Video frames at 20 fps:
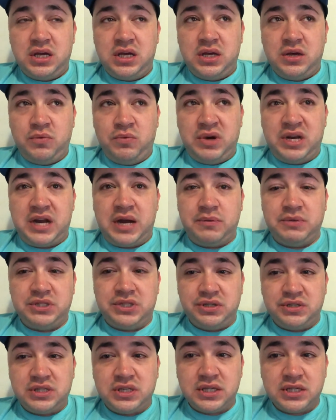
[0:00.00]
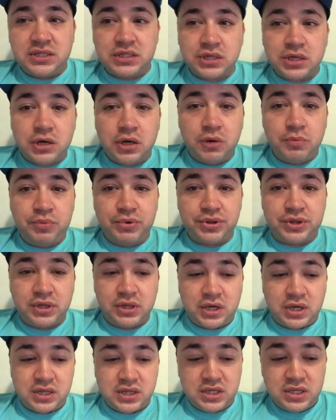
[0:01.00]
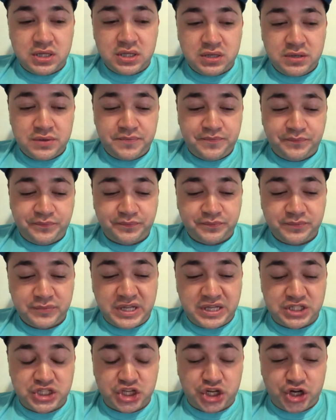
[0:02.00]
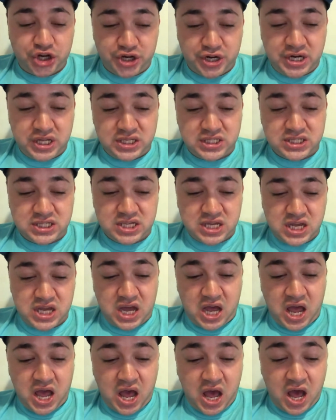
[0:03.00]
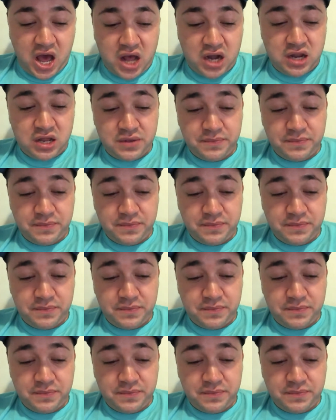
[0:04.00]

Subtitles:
When I was using it to cope with a lot of the insecurities that I had.